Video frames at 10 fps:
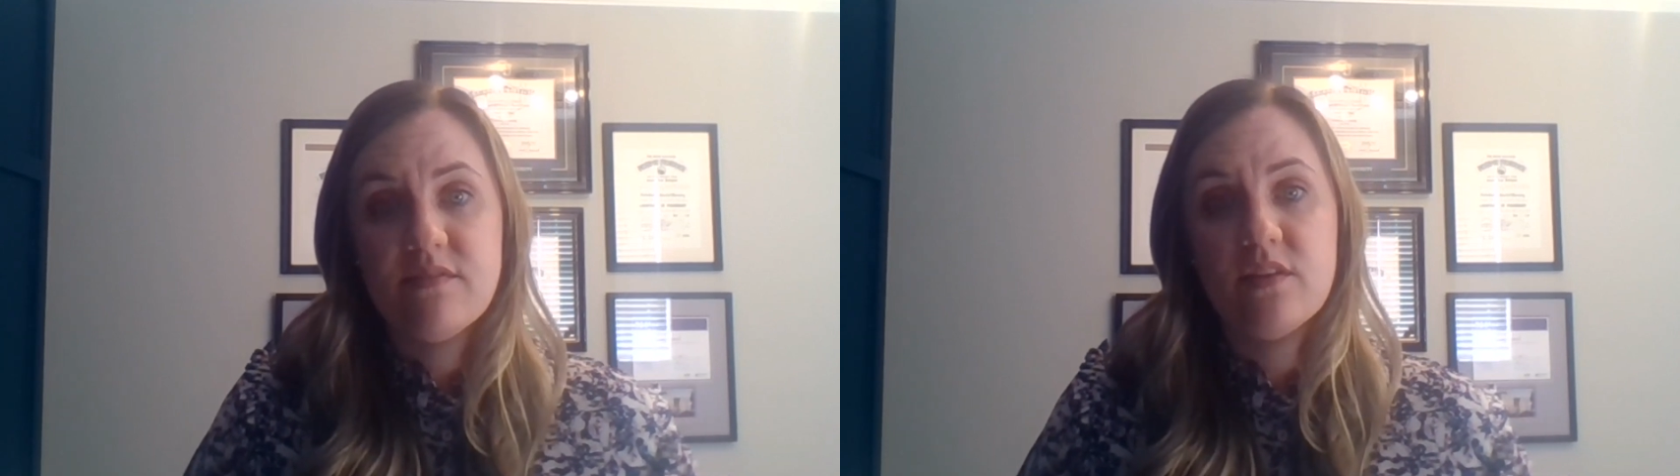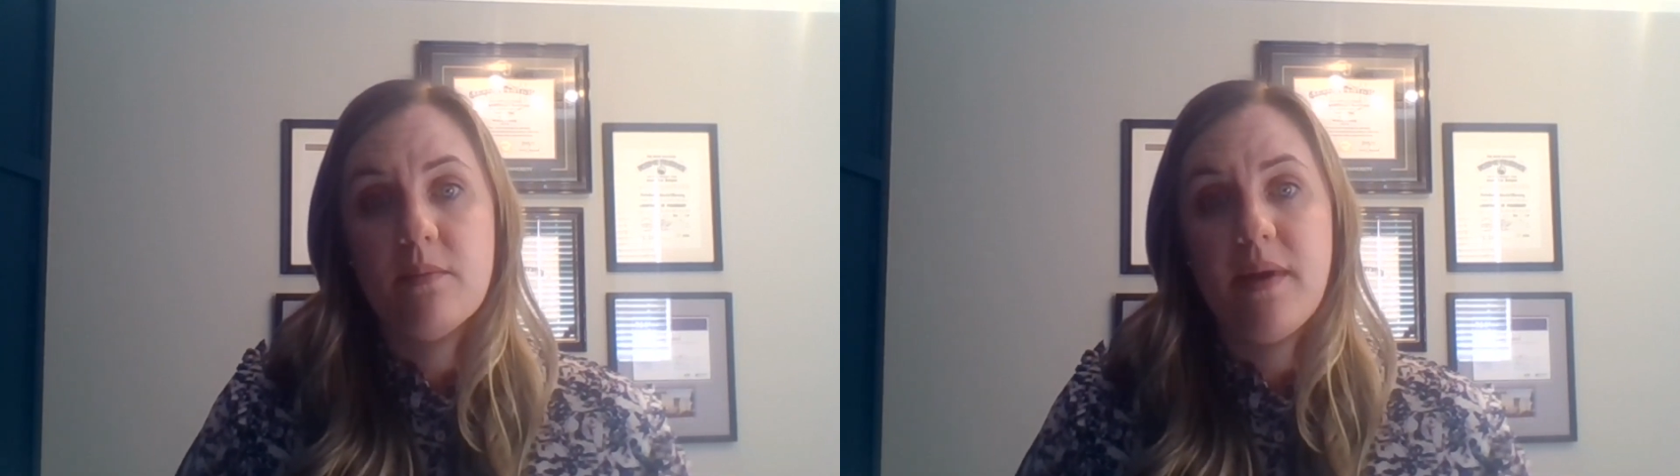
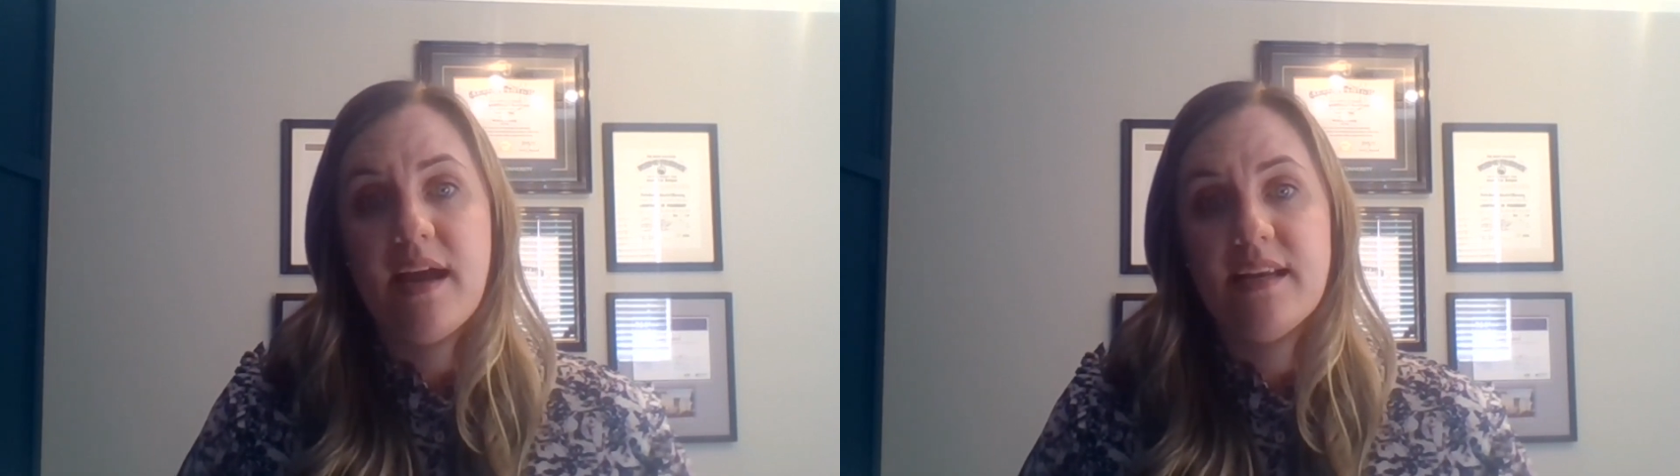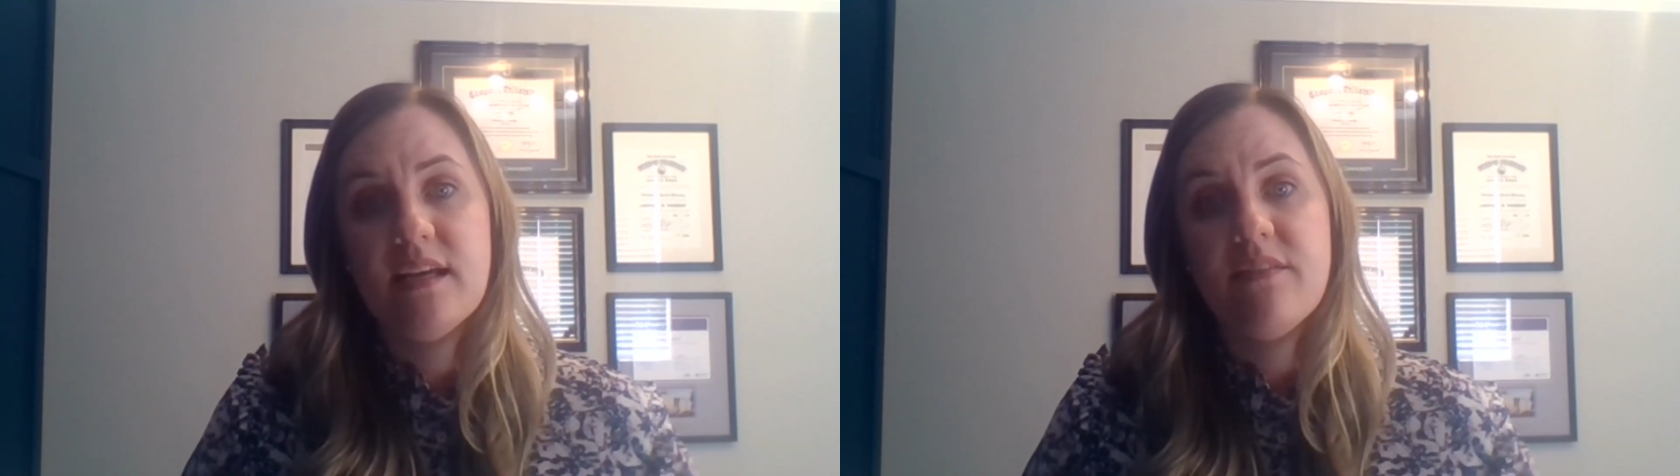for the
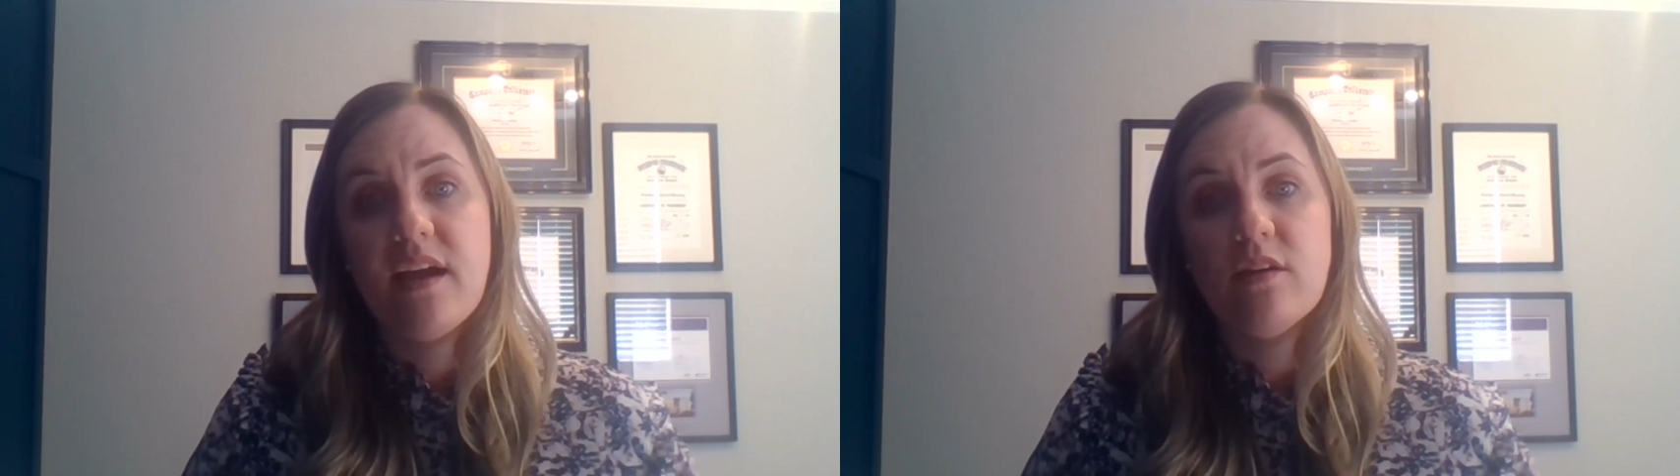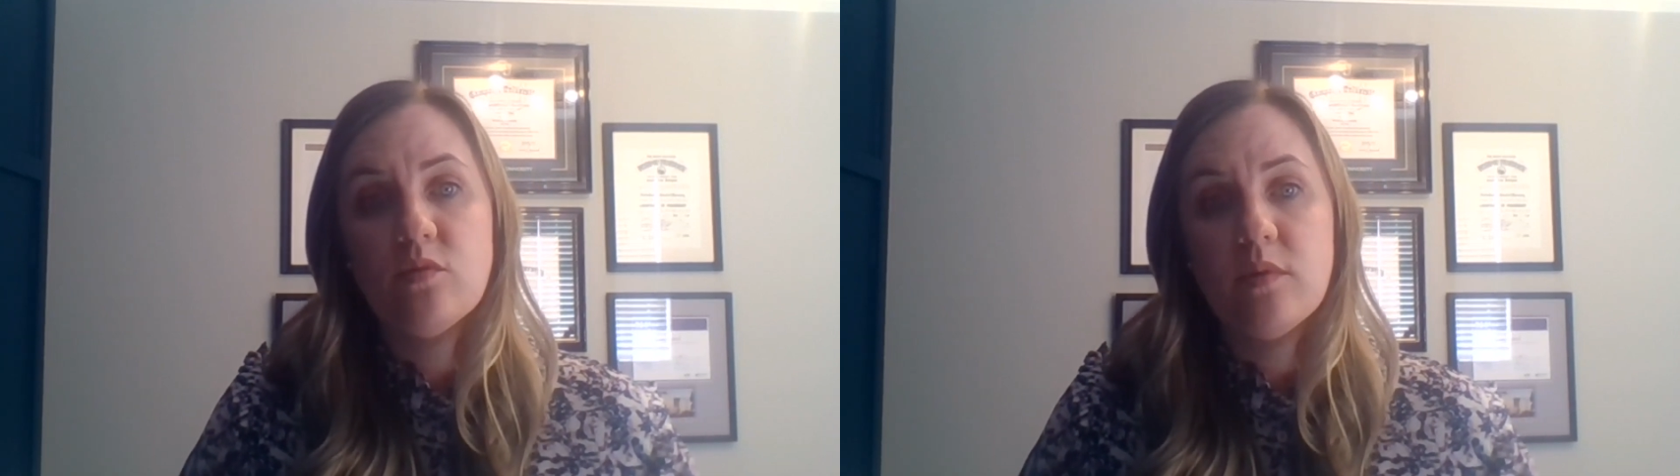binding of
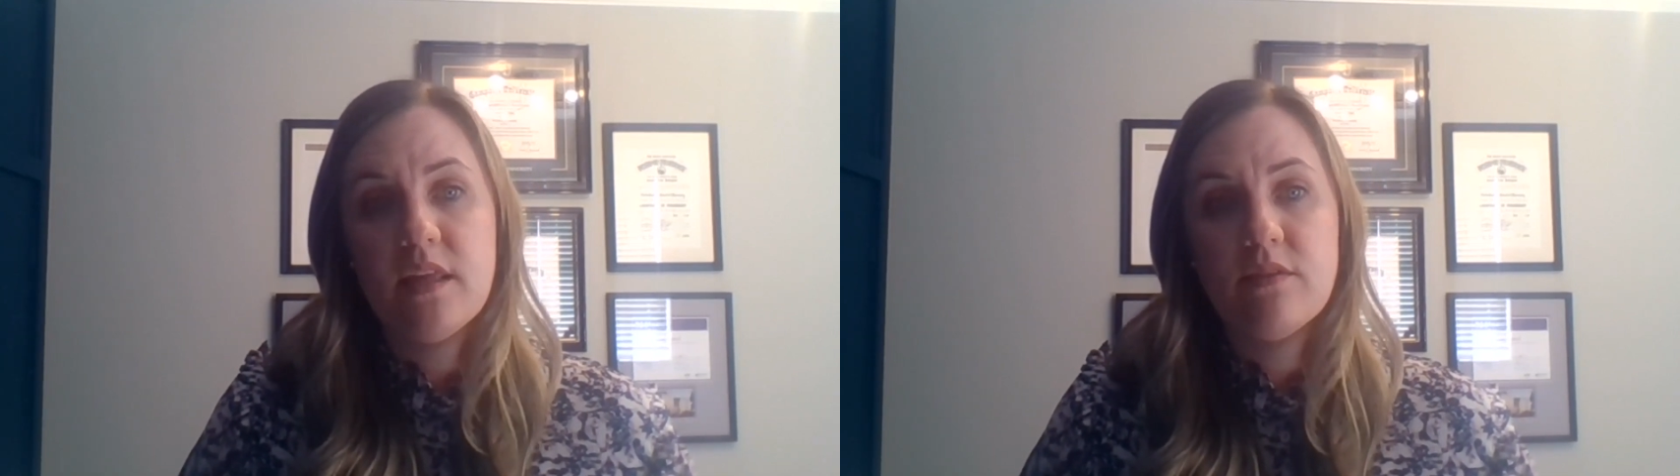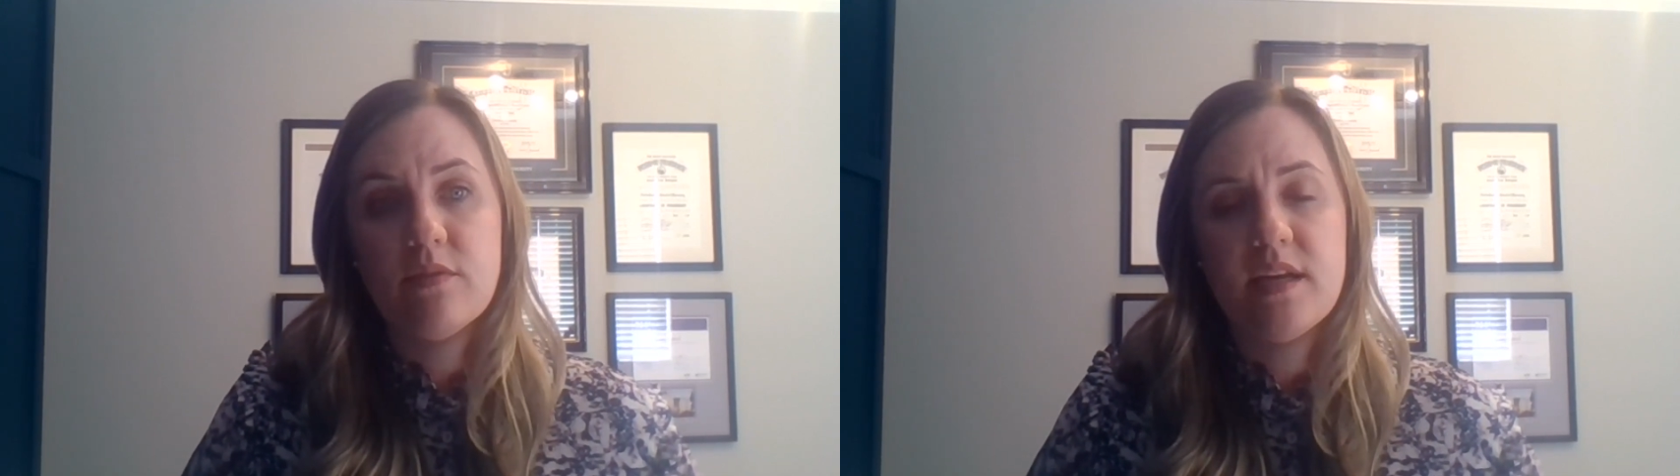
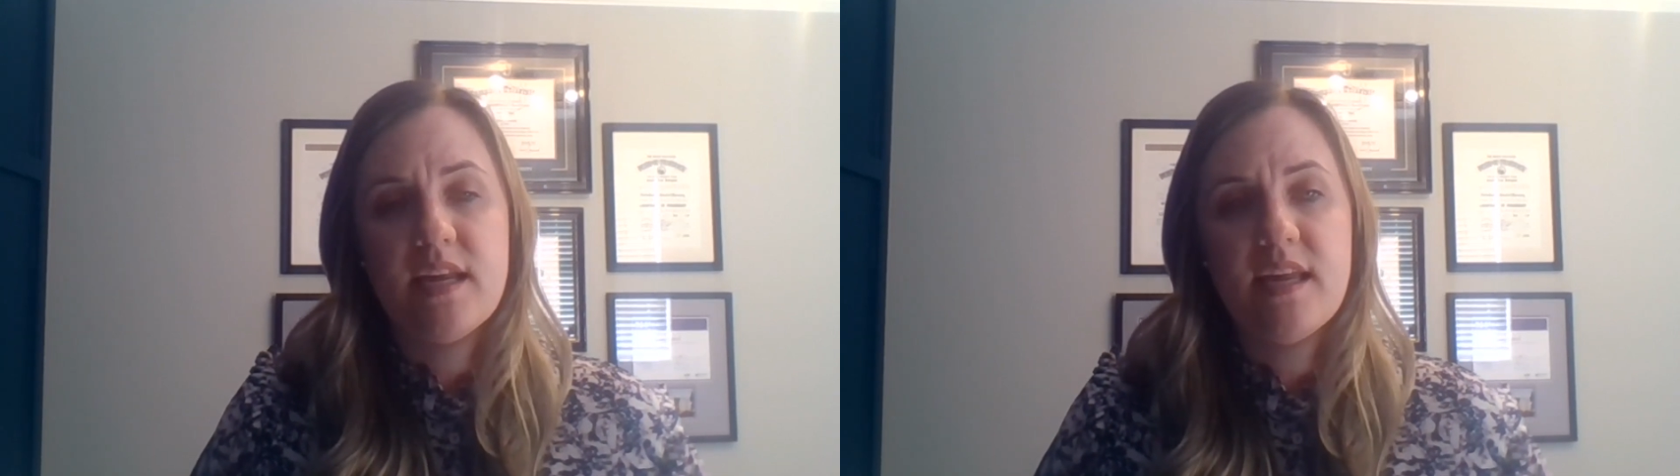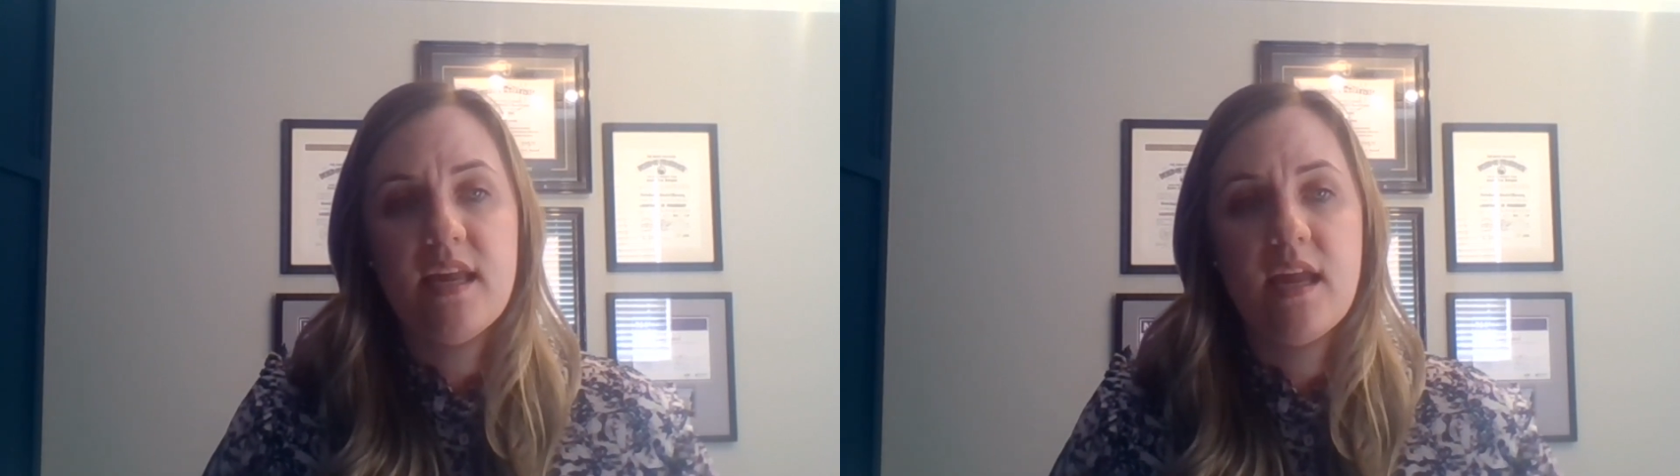
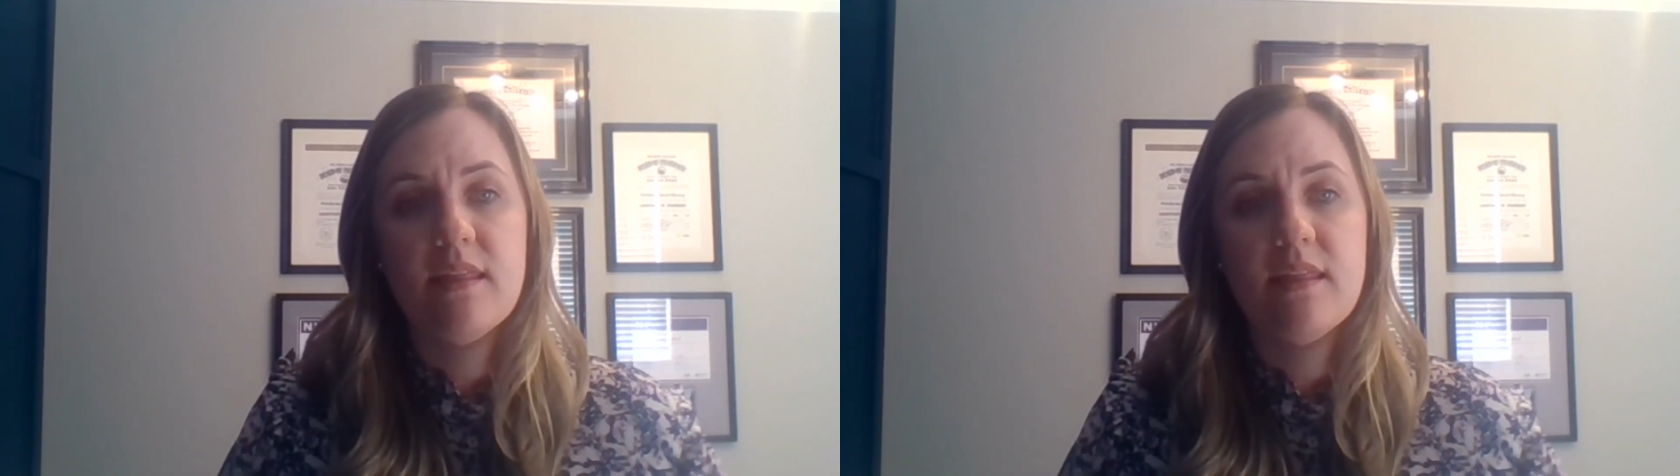IL-23.